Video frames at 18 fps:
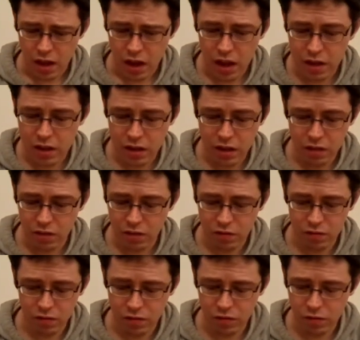and
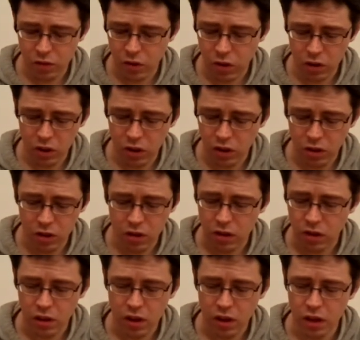full colour.
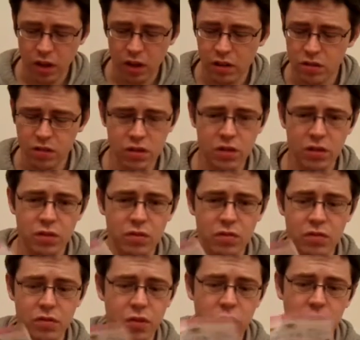I just love
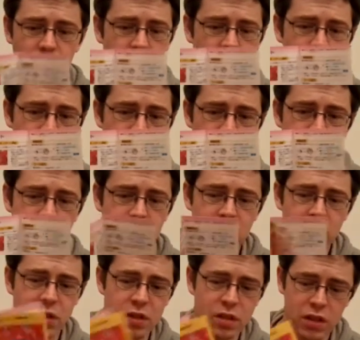full colour
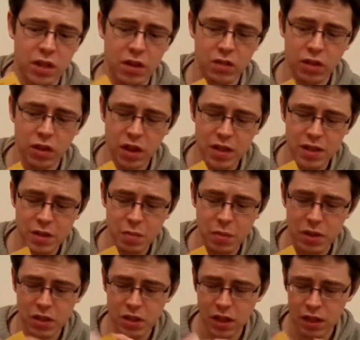manuals in general. It's a
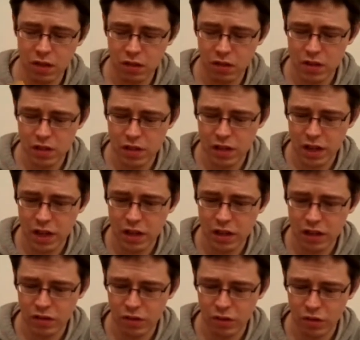pity that there isn't
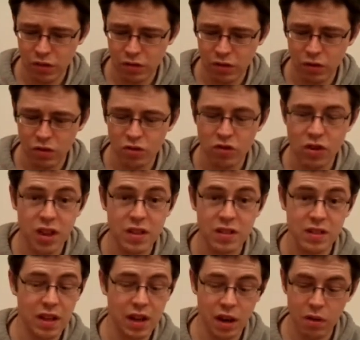any sort of
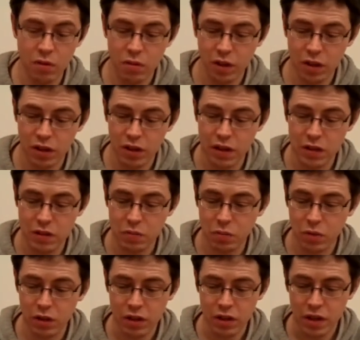crazy artwork in this
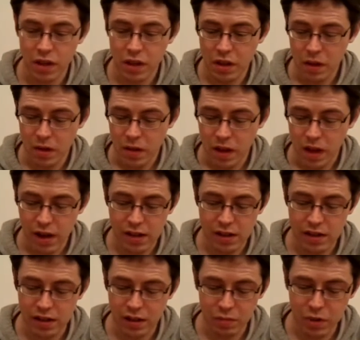one.
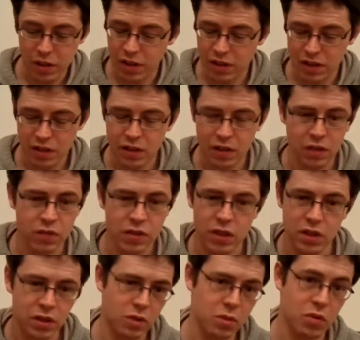And I mean, this is
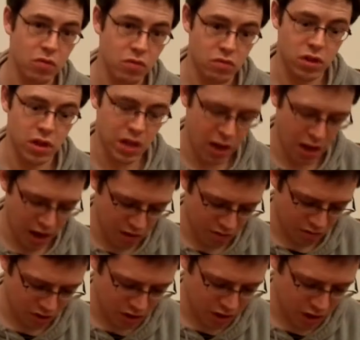obviously going to be really
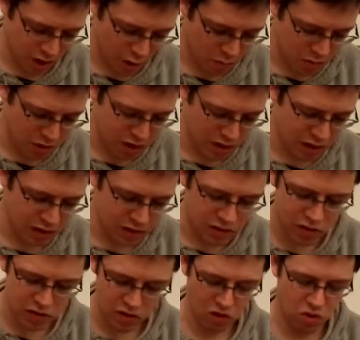heavily
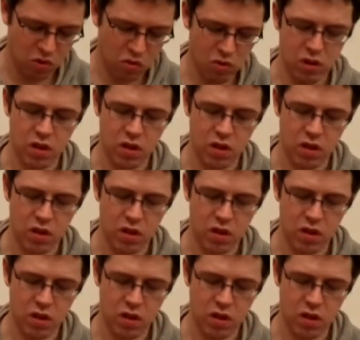Japanese, so